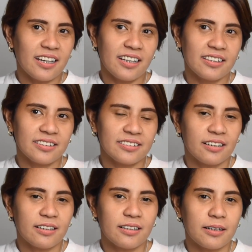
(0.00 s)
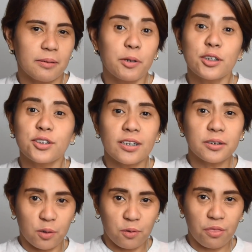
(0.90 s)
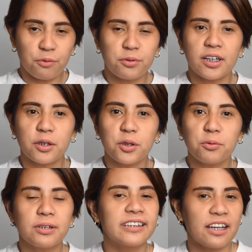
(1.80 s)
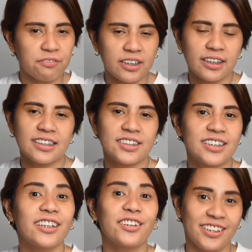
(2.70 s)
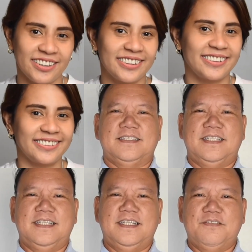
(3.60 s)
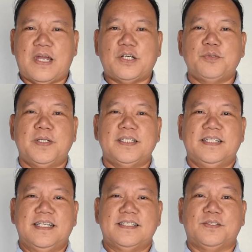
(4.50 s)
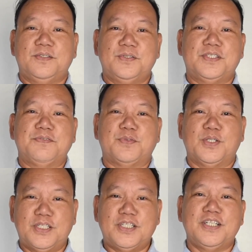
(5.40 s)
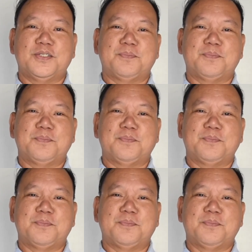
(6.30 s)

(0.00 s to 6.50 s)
and personal growth where you will definitely see it here. The environment is conducive for learning